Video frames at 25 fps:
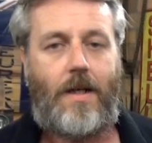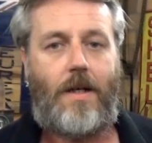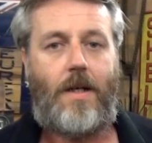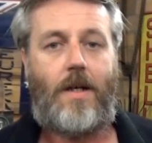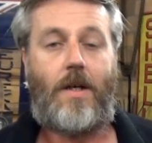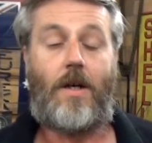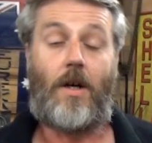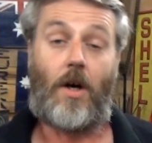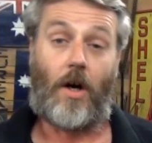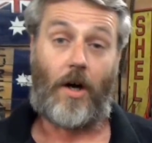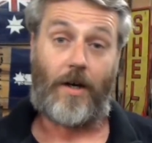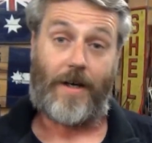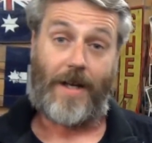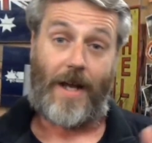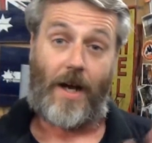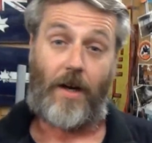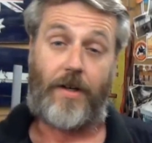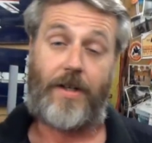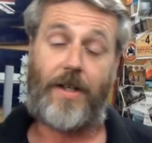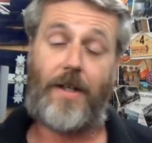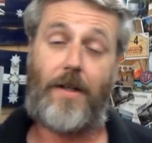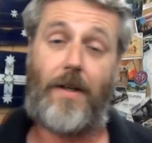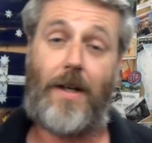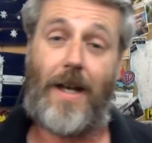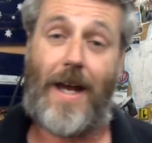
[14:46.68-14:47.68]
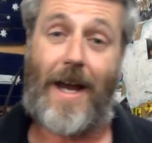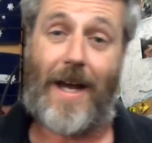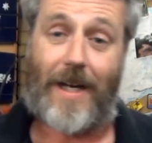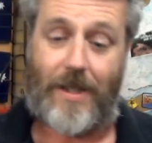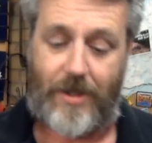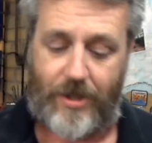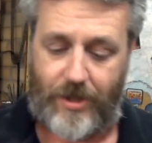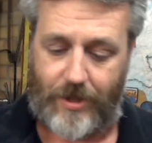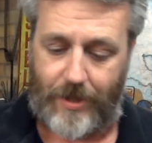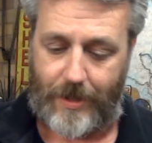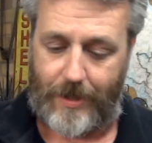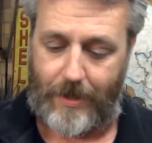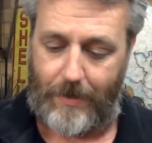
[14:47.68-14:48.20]
Alright, now I didn't
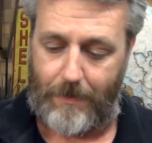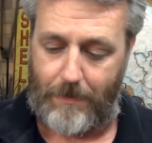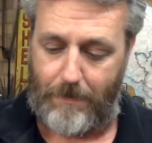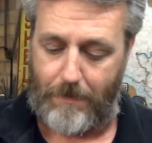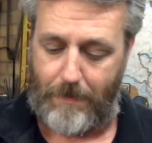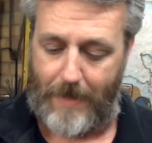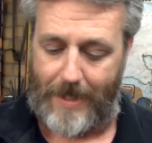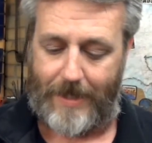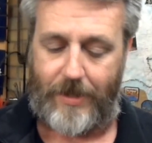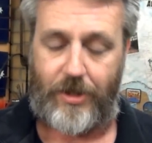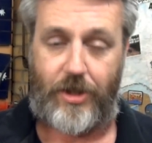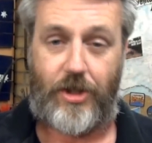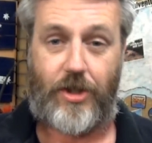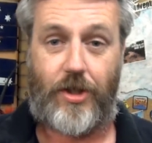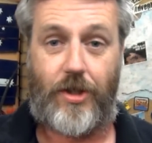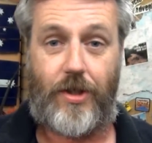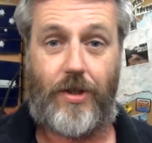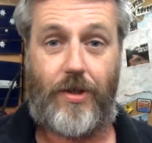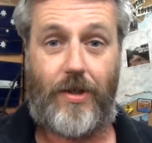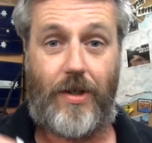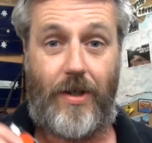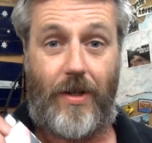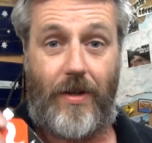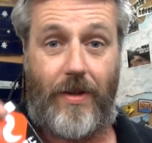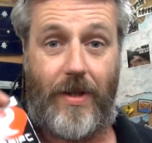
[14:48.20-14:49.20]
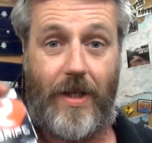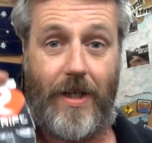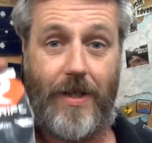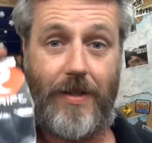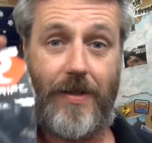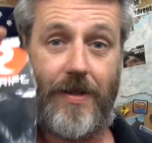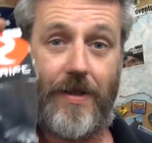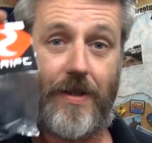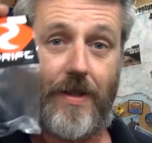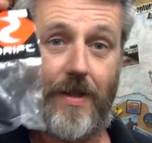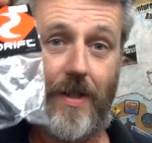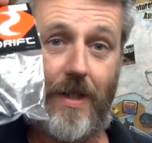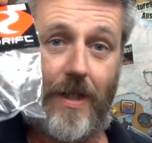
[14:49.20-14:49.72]
actually mention
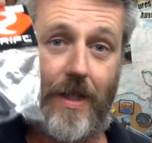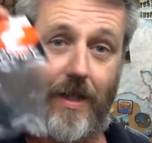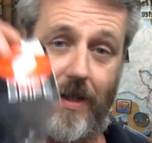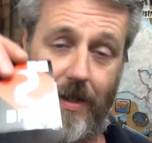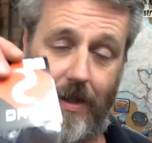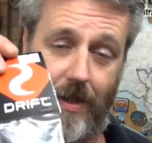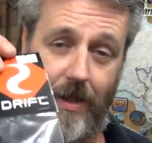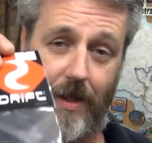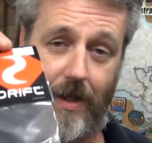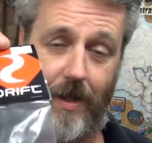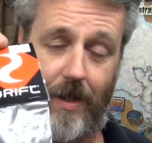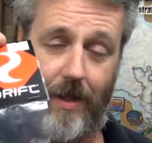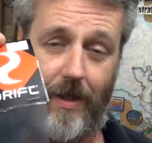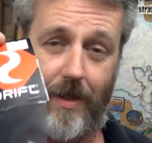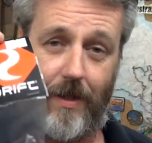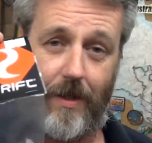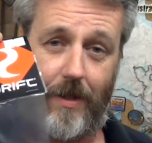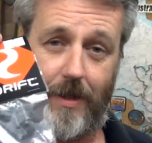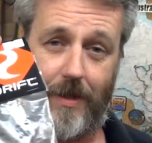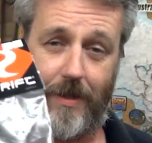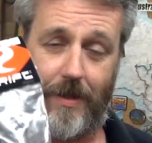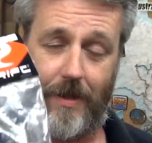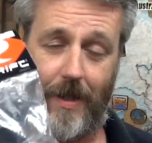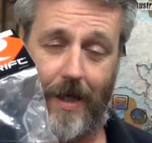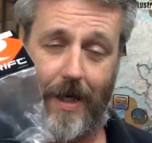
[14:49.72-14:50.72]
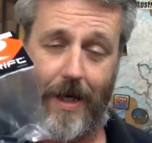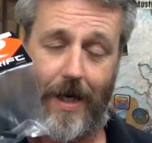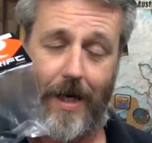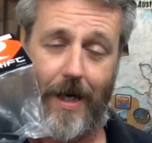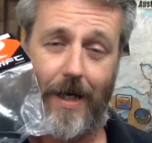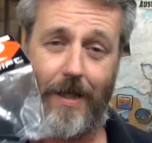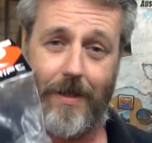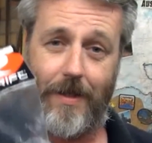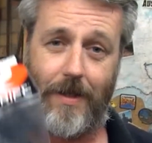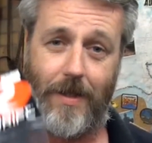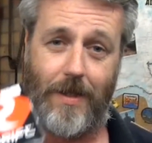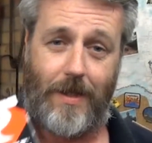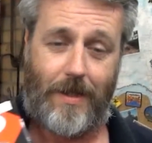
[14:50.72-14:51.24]
this in the
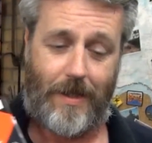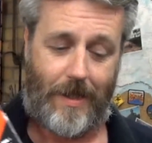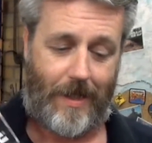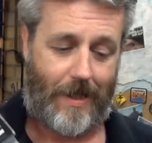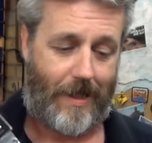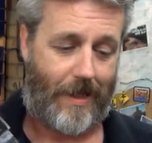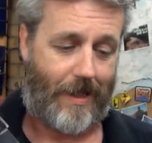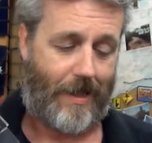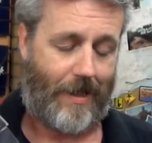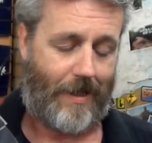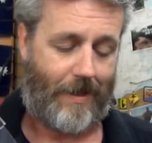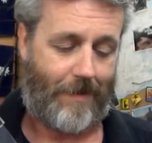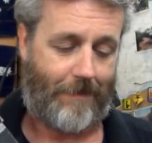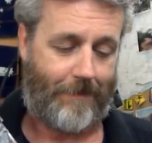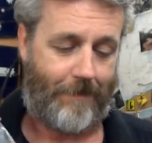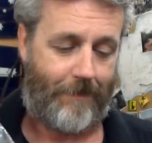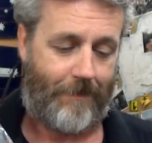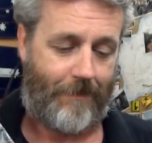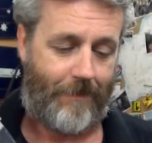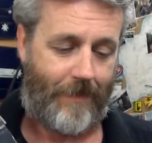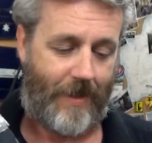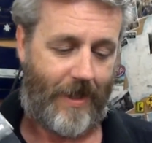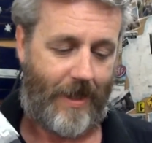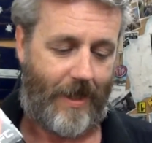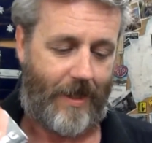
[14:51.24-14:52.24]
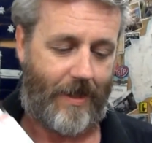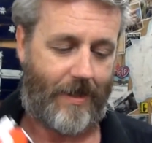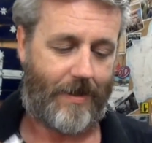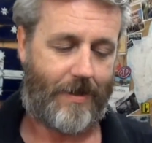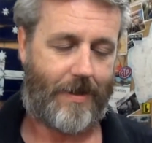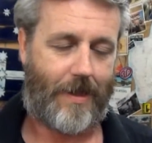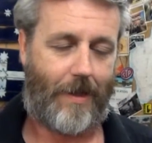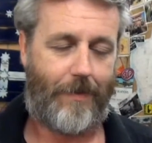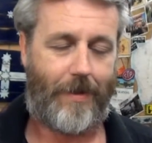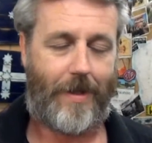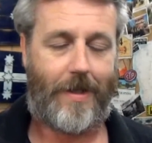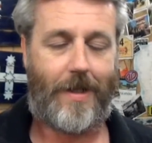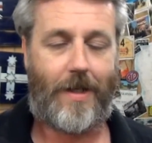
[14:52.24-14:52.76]
start, and it's
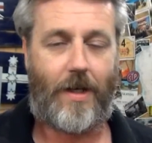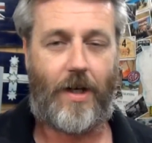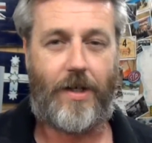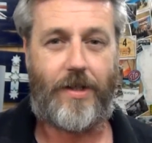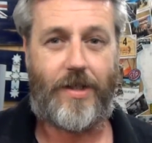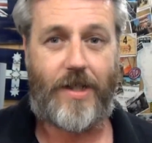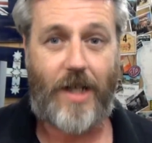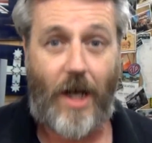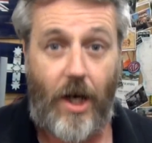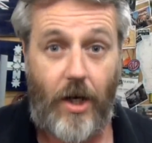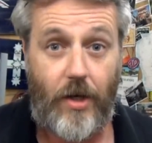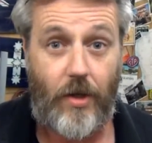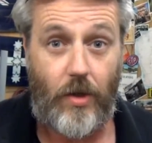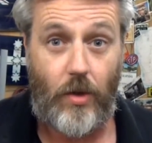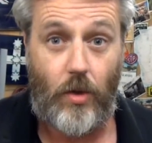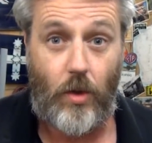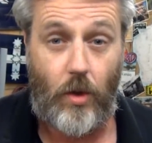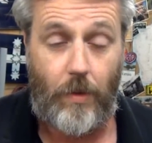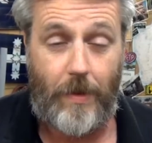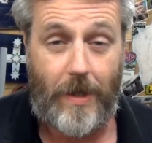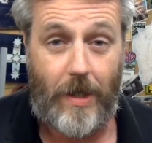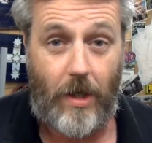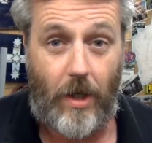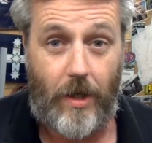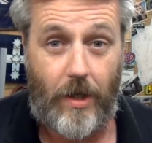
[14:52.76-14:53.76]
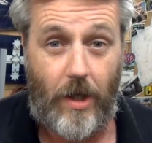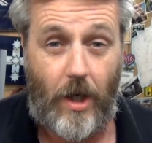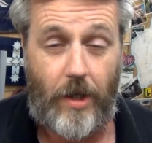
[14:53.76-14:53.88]
something that I don't normally like.